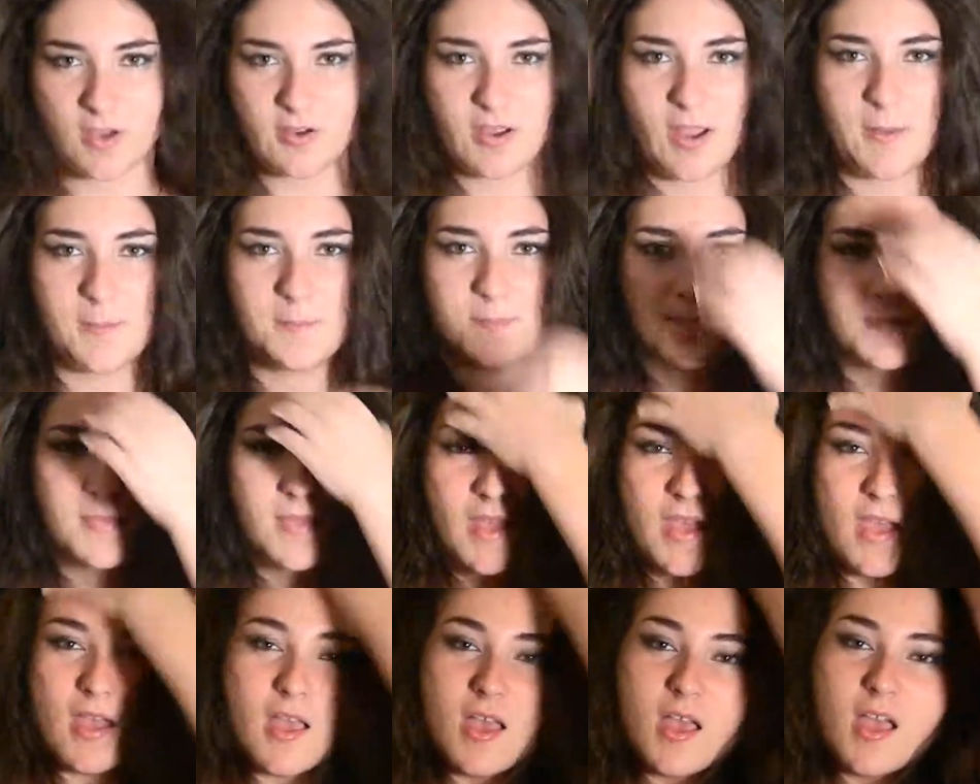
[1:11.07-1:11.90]
Okay,
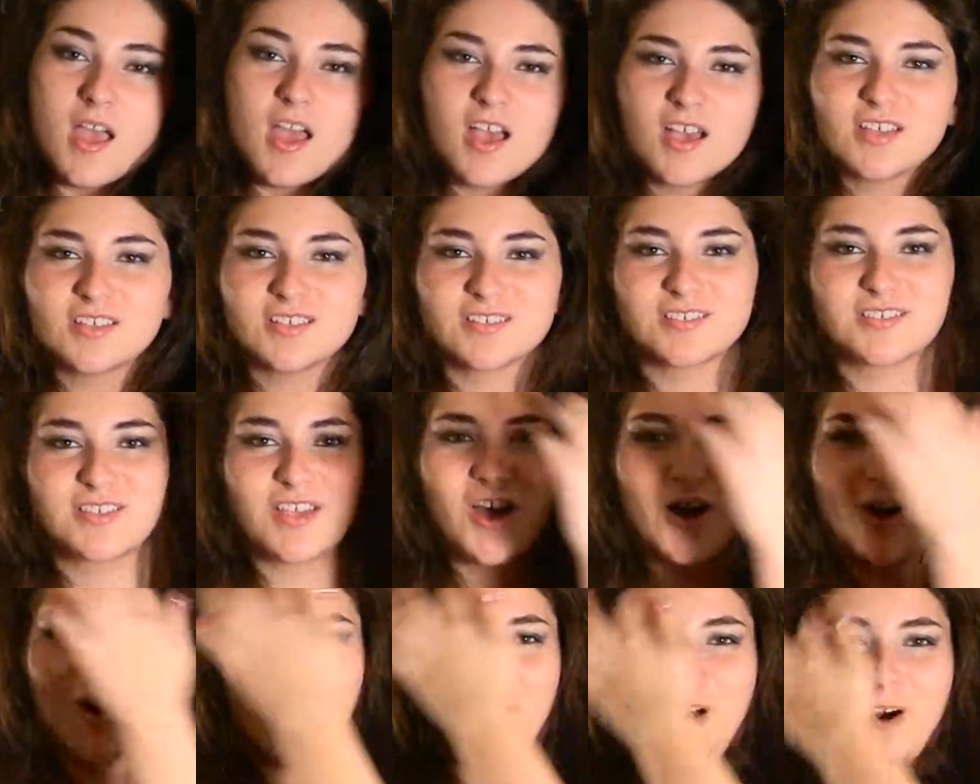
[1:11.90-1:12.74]

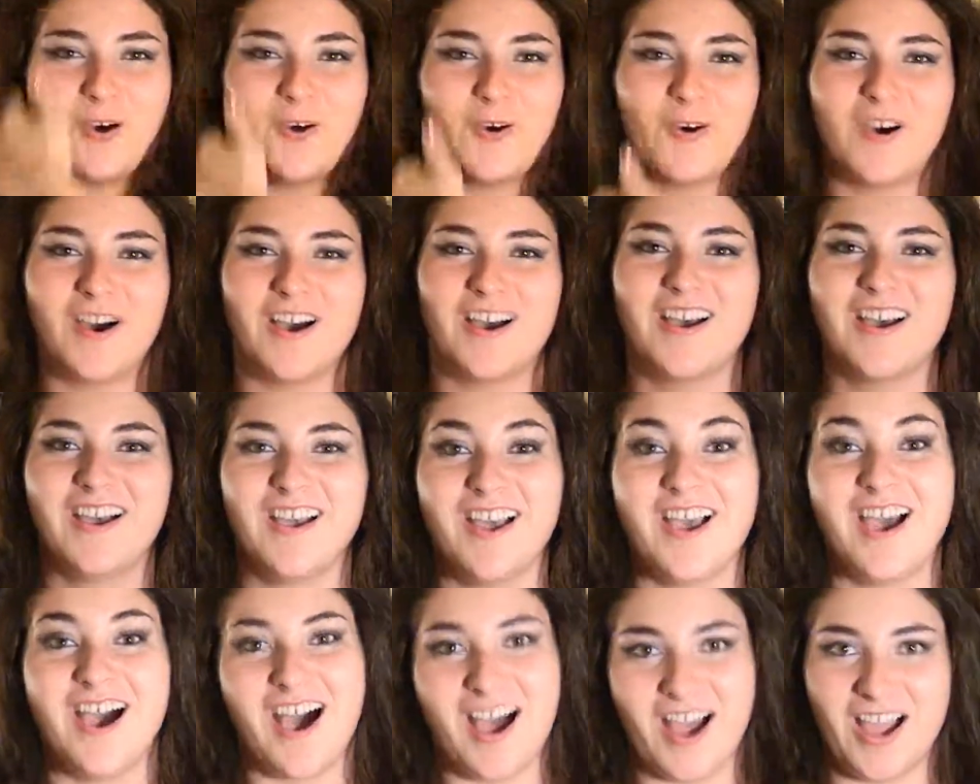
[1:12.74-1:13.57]
so,
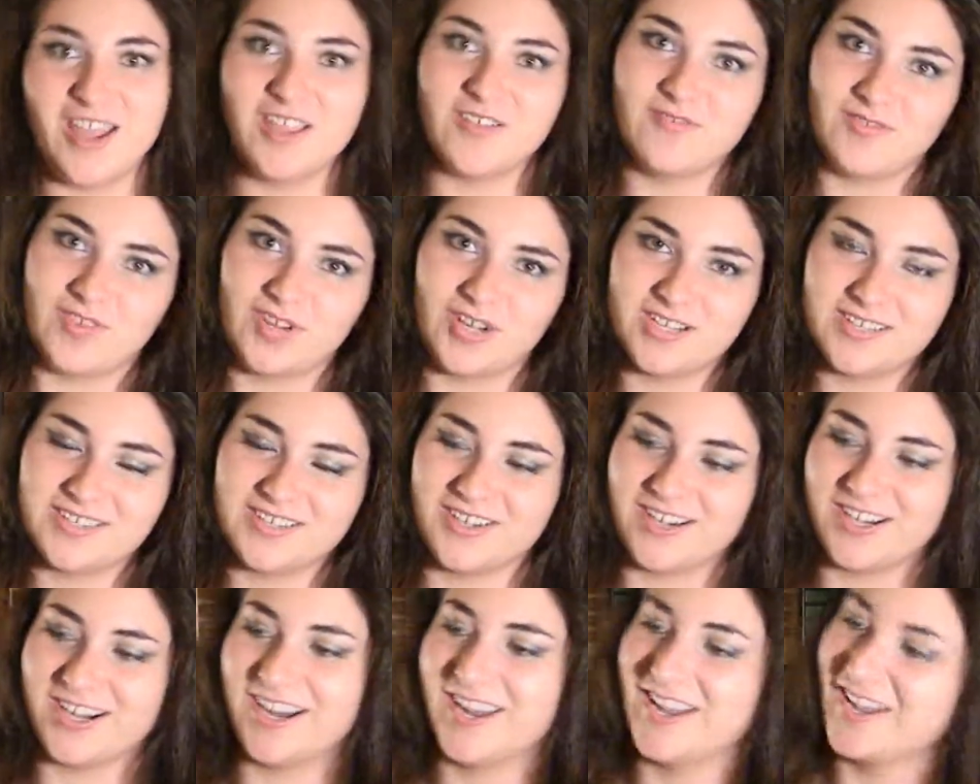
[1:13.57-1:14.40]
I am very
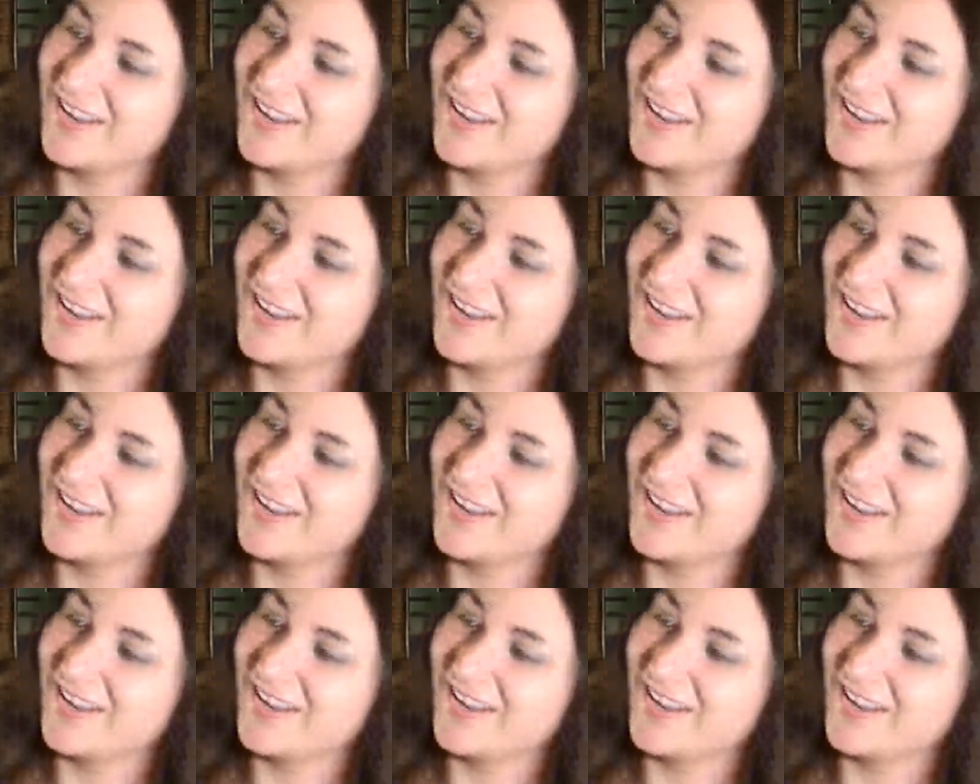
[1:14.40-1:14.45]
sorry.